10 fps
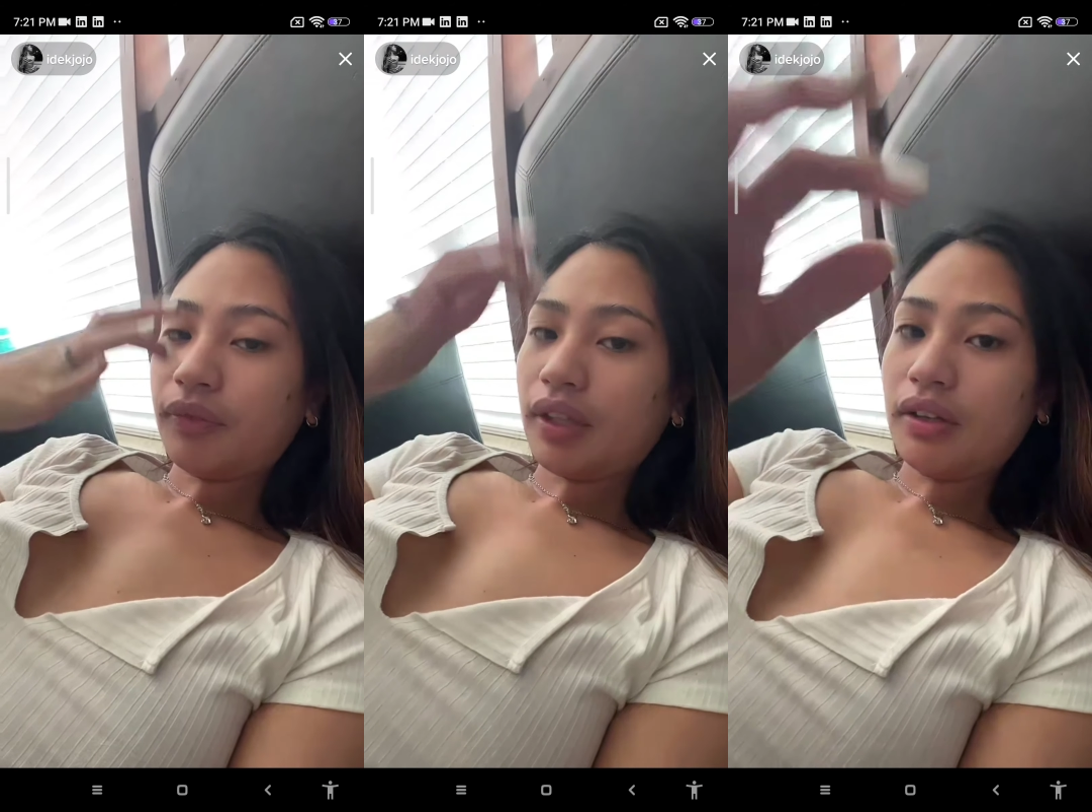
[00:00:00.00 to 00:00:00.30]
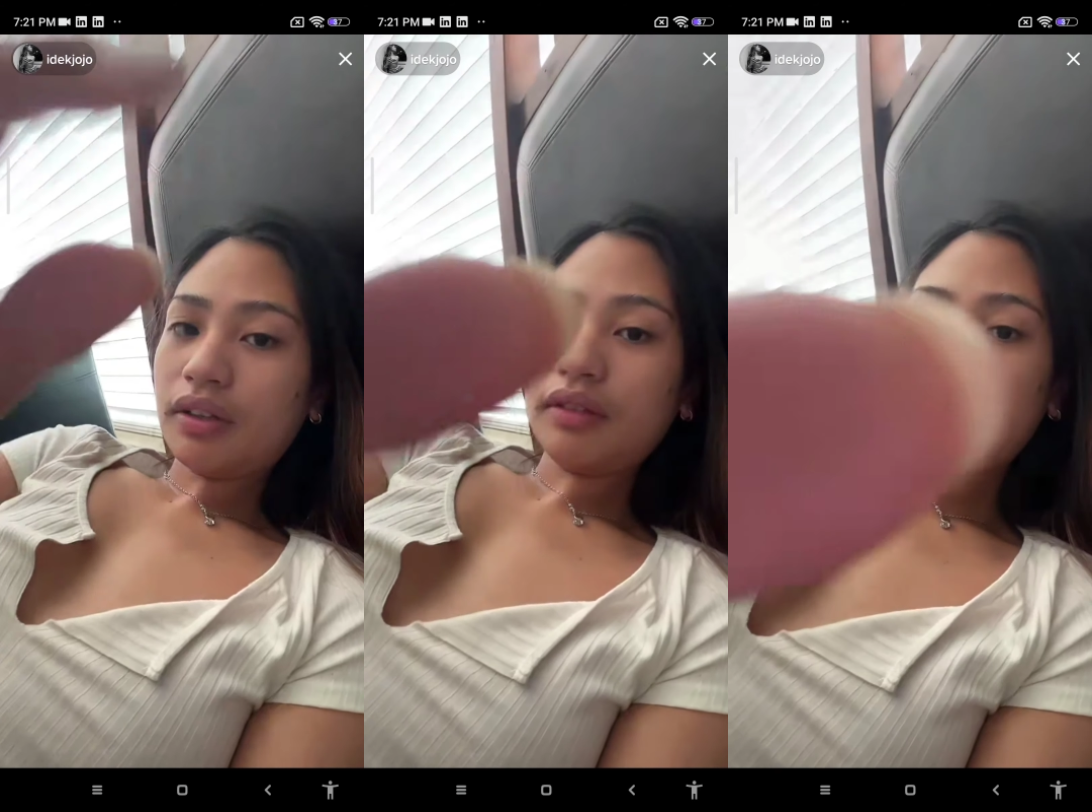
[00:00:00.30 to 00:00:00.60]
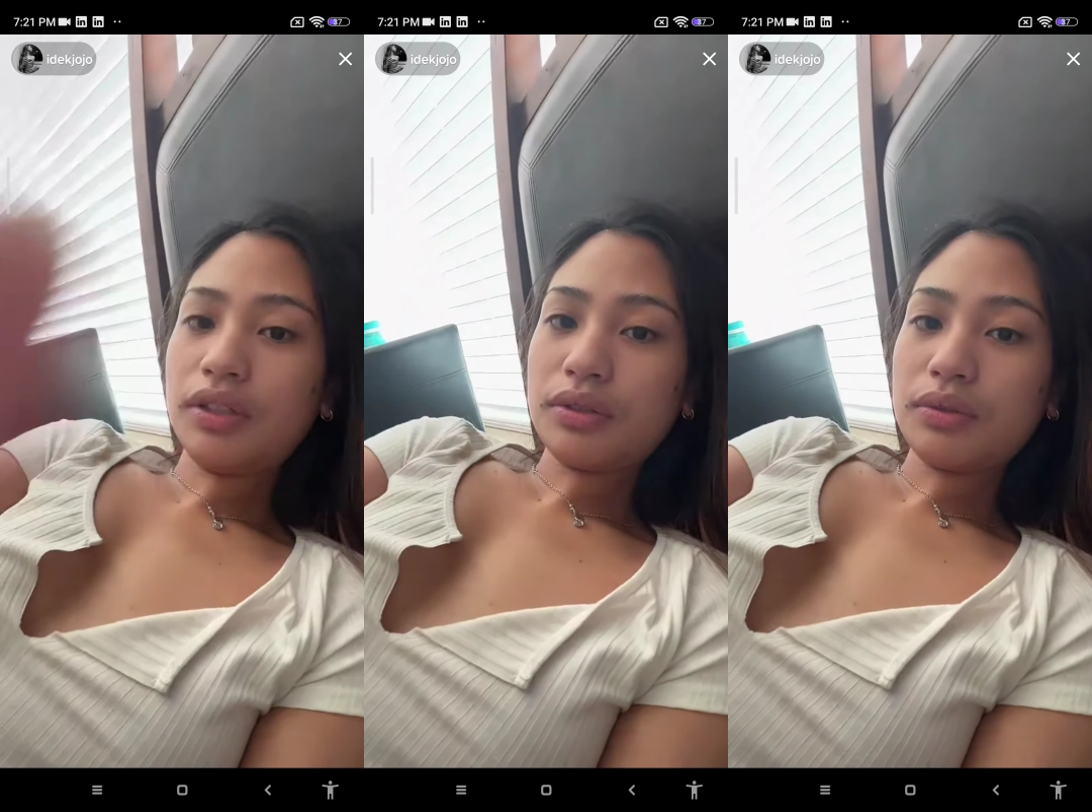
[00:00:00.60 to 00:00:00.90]
I don't
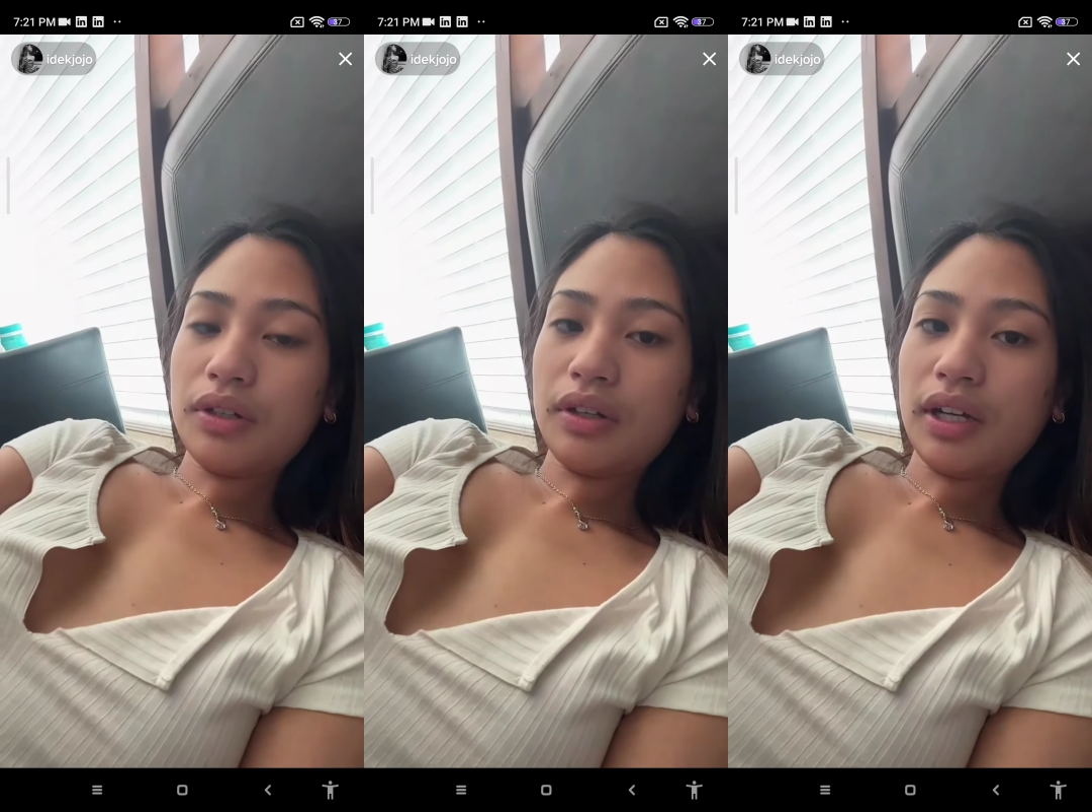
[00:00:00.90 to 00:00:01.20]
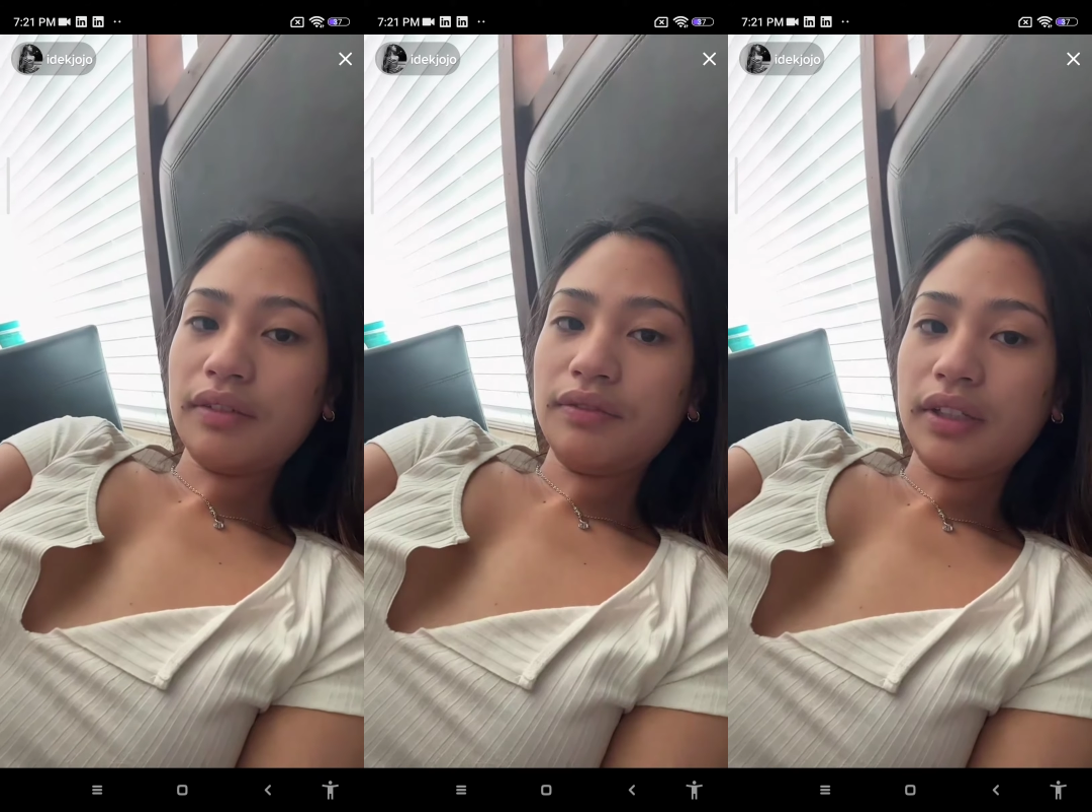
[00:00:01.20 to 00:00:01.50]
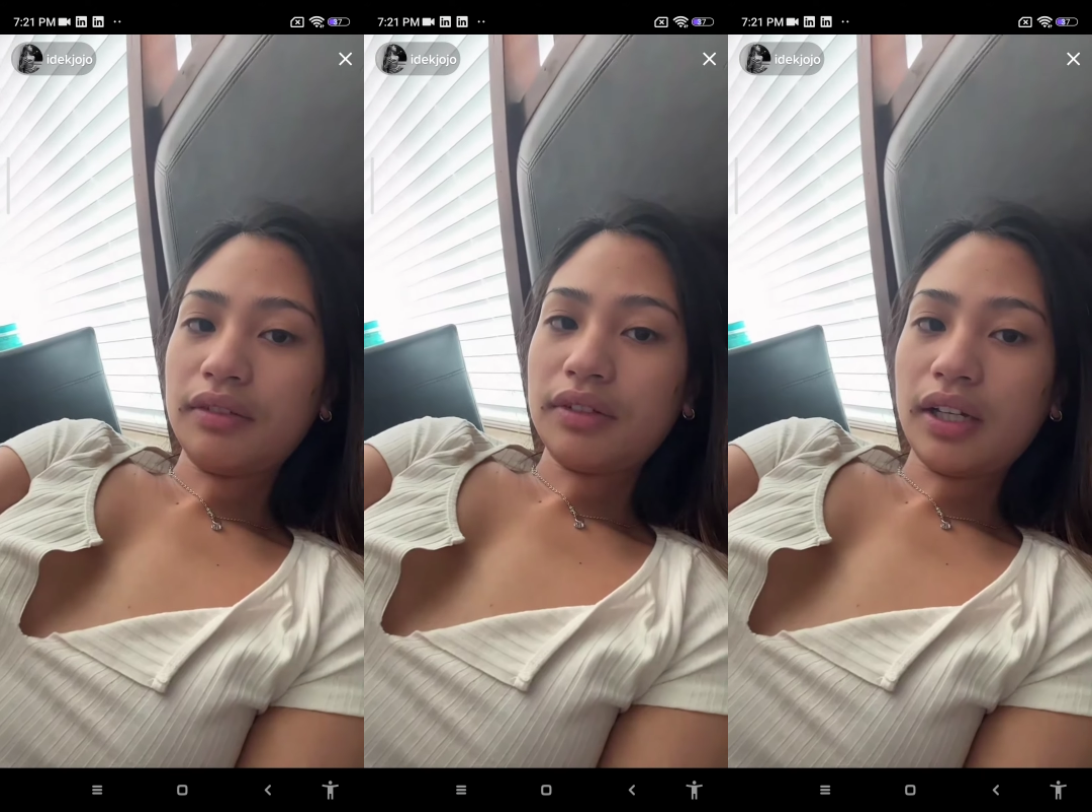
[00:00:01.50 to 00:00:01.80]
even use Twitter. I've
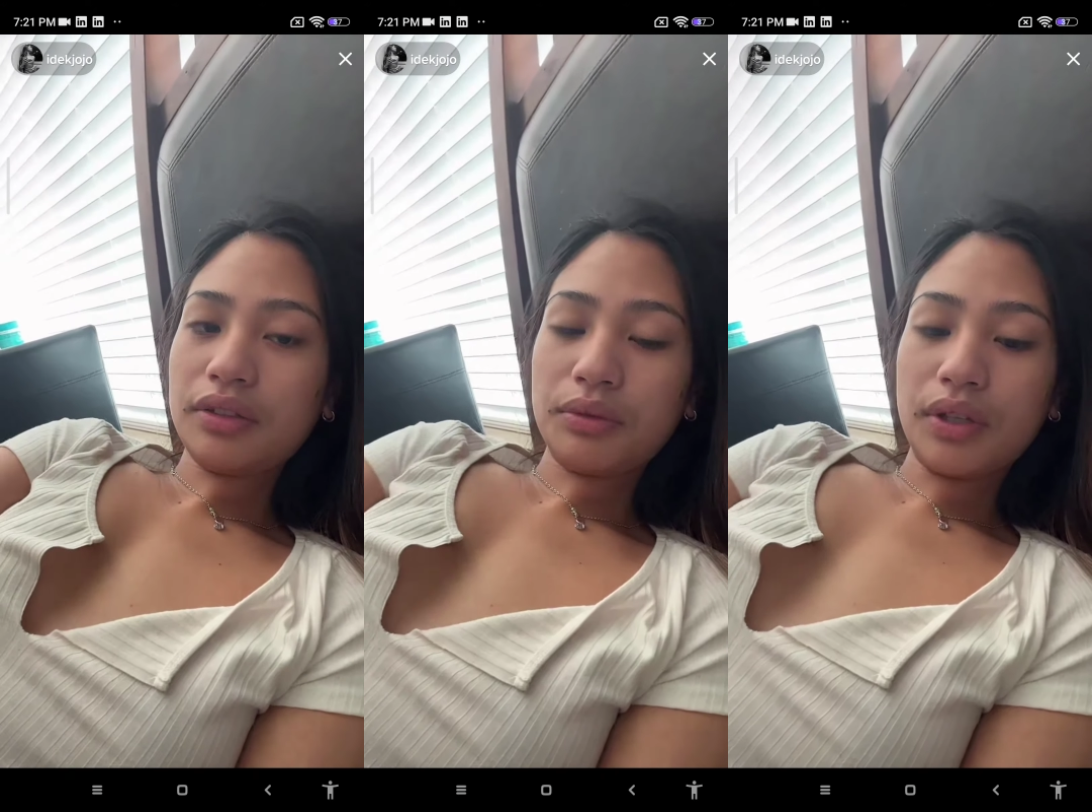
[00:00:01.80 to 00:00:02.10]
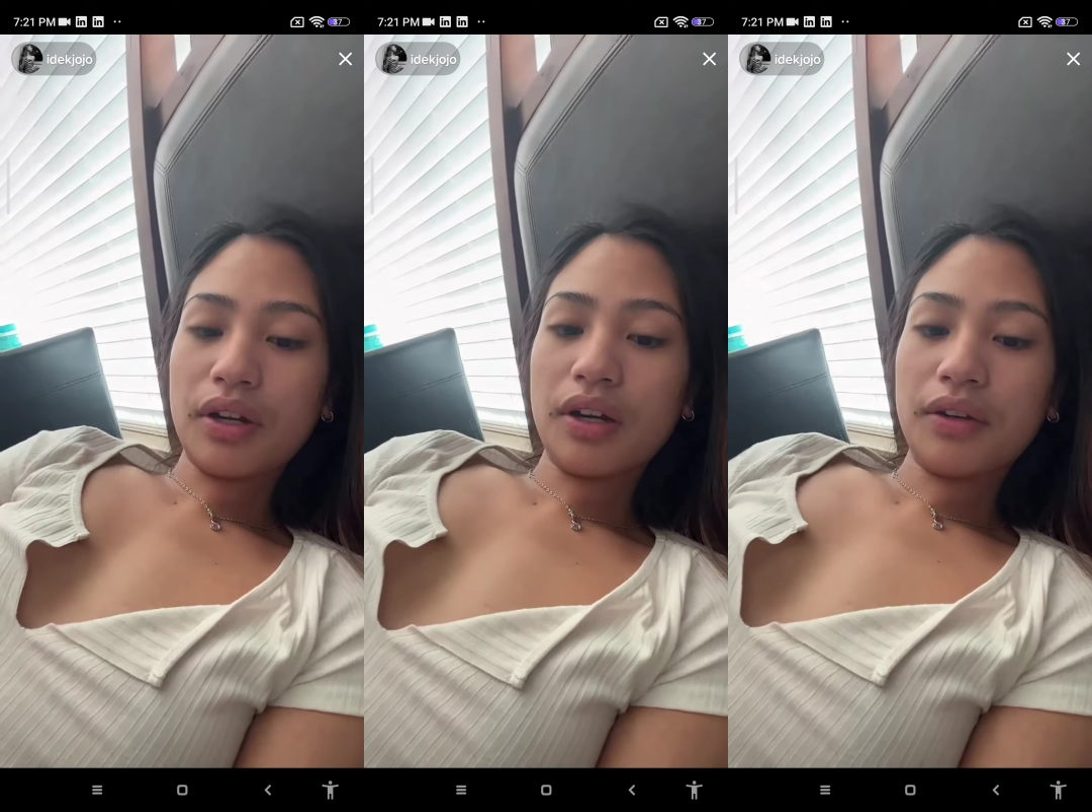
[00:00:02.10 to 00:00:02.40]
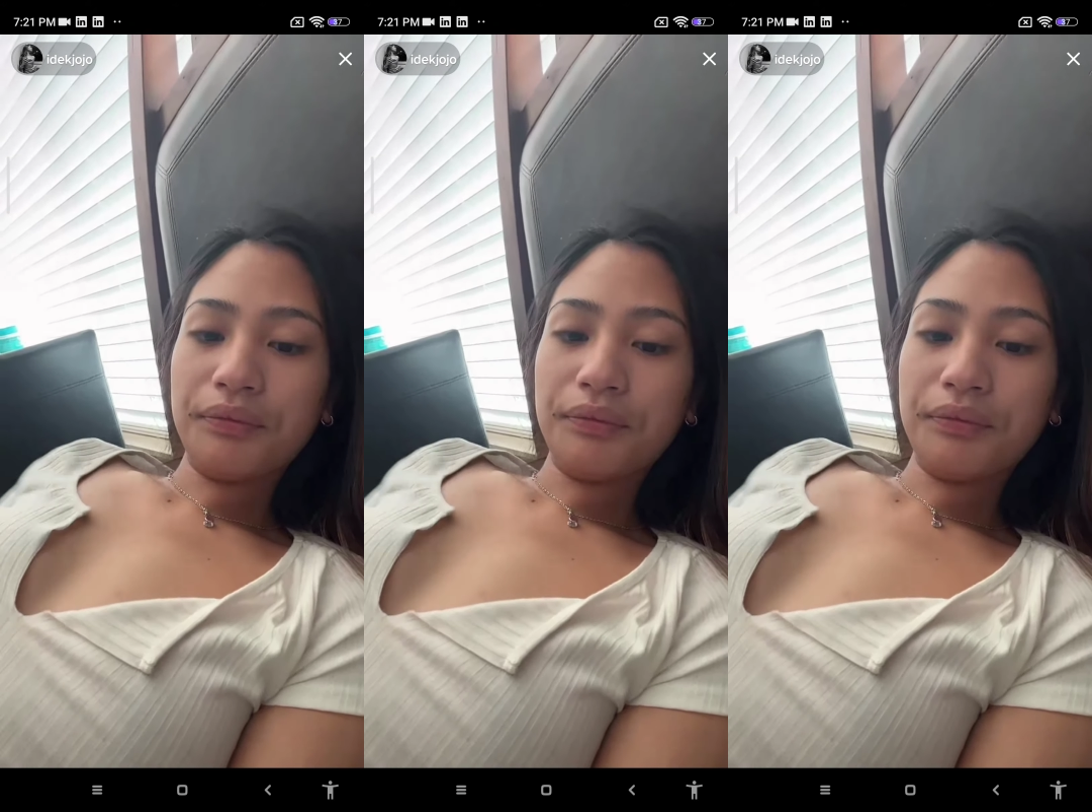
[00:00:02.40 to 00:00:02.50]
never had Twitter.